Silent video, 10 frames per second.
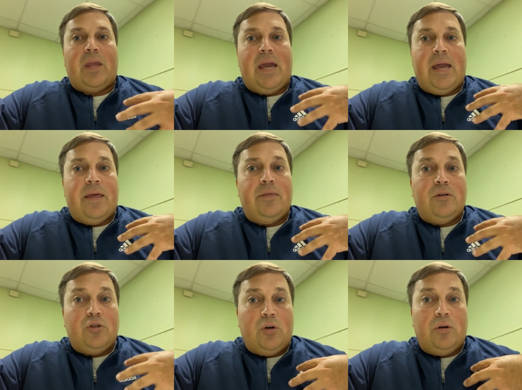And the
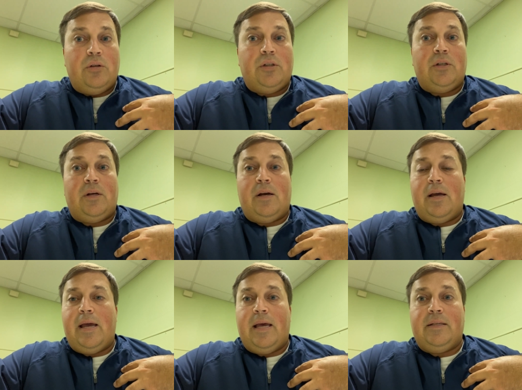church uh,
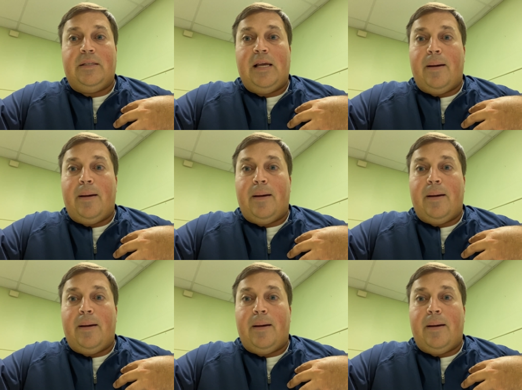has the